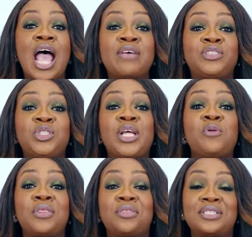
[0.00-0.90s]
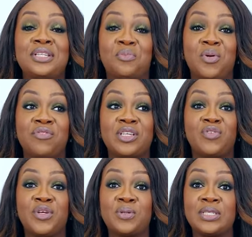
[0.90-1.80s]
I've shared with us in the previous
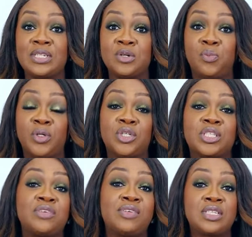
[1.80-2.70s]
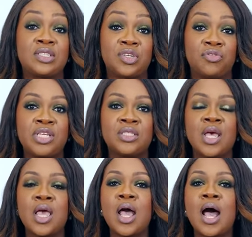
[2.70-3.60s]
videos in the productivity series
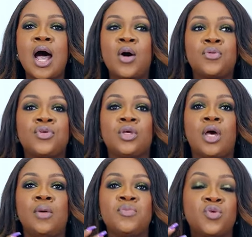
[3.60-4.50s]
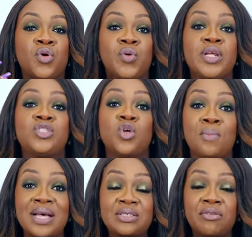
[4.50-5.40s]
how um, you create your
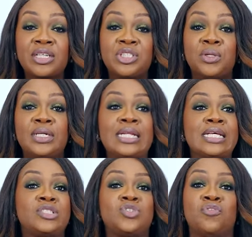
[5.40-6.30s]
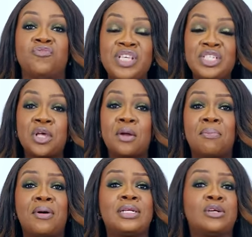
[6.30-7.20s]
master action list, your vision
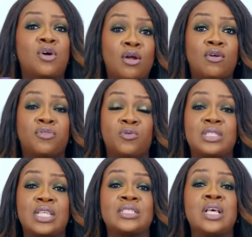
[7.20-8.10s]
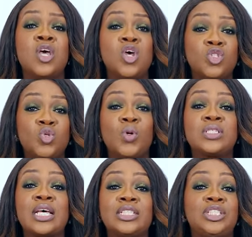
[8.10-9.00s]
board, and all of those things
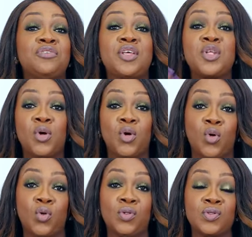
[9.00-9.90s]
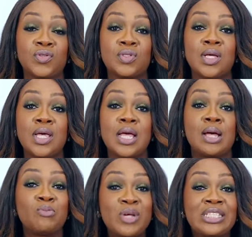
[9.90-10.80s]
towards achieving your goals
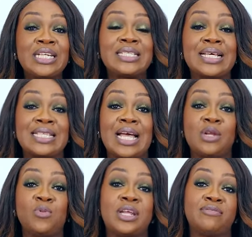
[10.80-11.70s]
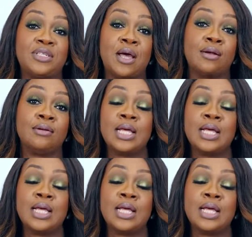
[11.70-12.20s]
which is exactly what I've done.